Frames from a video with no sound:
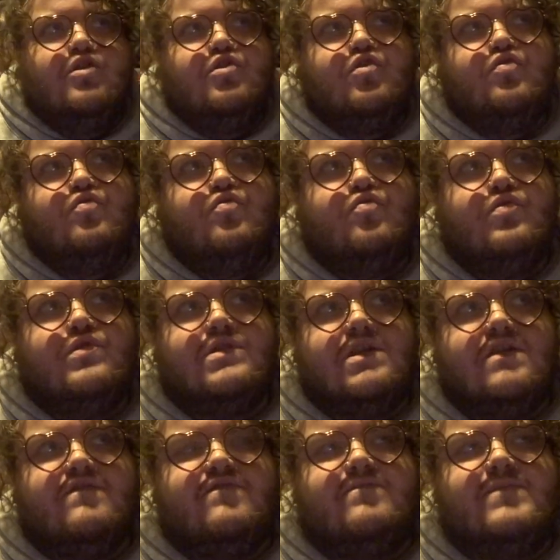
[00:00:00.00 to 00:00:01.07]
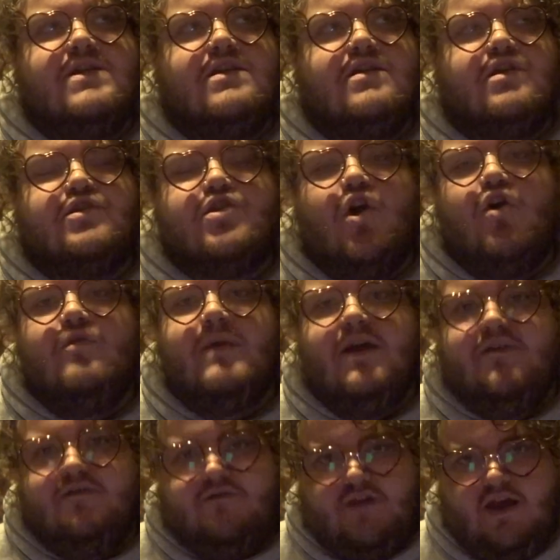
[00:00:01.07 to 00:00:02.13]
You give me Otome
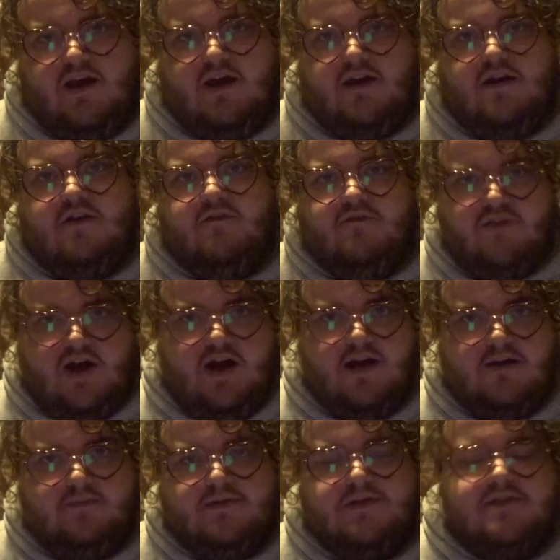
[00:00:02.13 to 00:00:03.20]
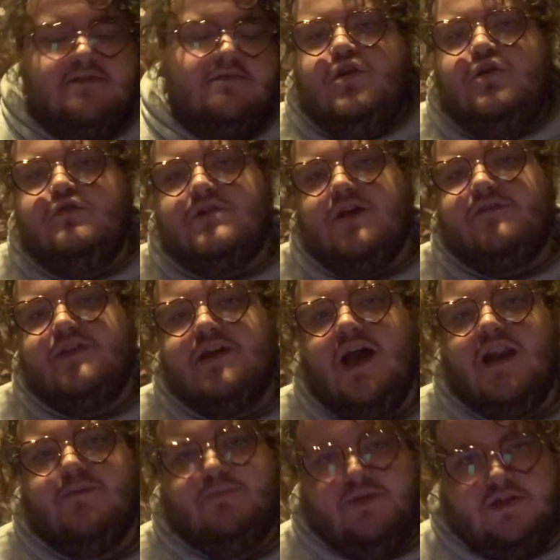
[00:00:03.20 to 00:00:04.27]
fan vibes. You definitely
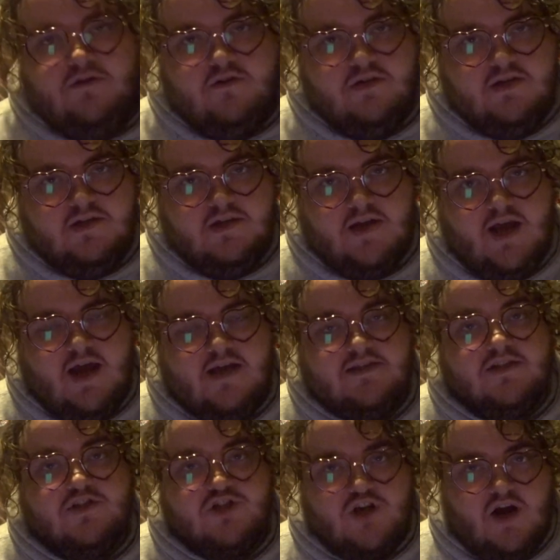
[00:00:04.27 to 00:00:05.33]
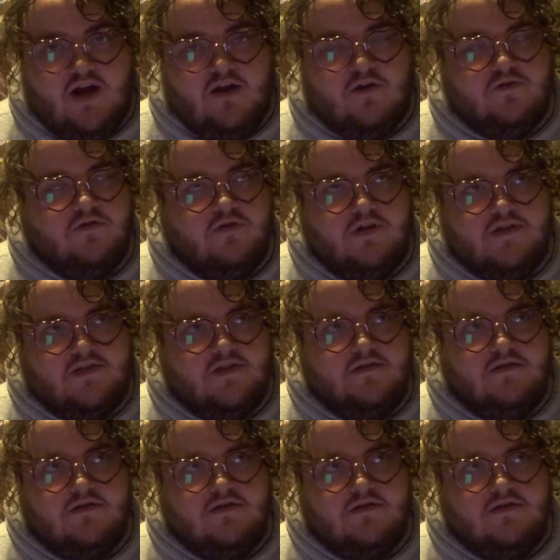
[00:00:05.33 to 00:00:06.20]
had a period as a child or as a